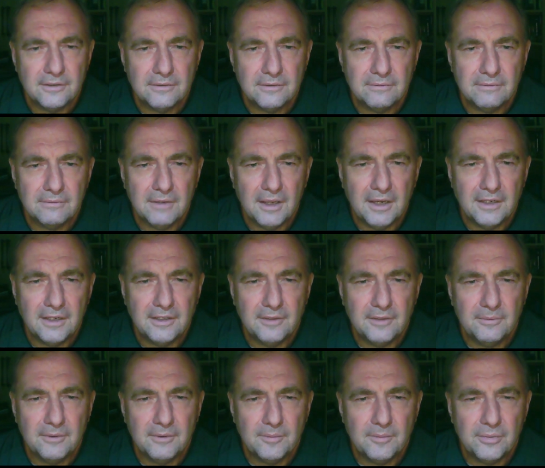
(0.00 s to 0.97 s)

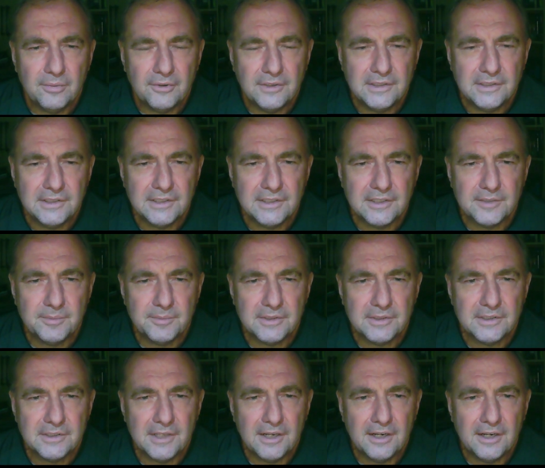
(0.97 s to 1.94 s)

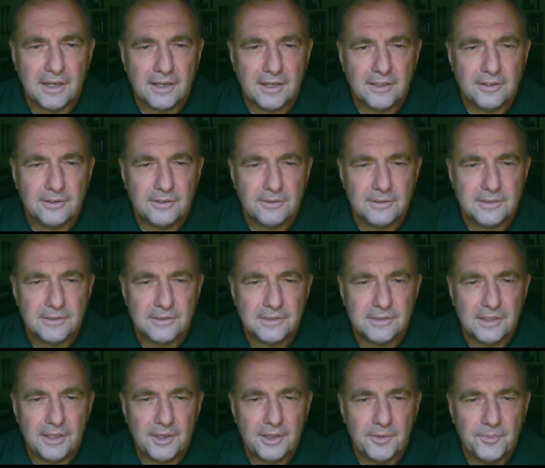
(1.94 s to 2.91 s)
91.6%
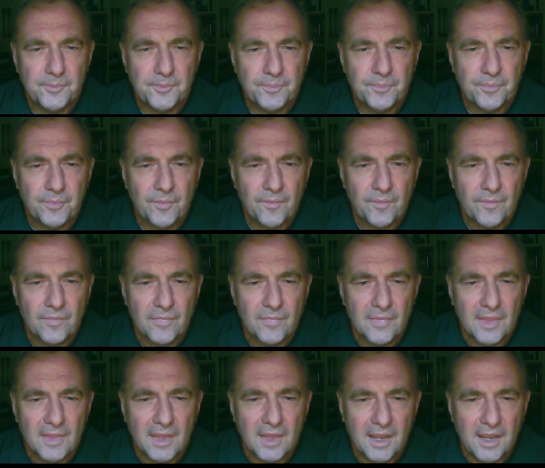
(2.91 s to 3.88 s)
accuracy,
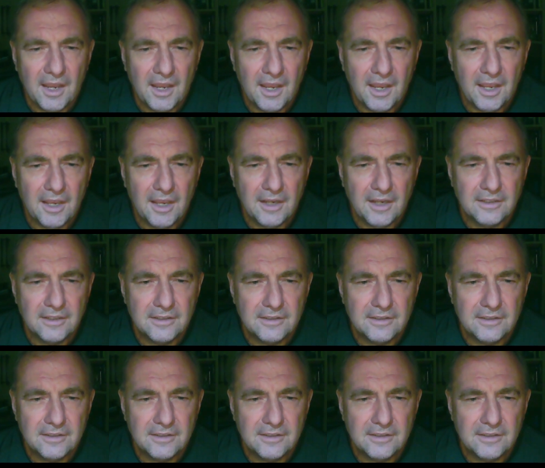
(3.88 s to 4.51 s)
and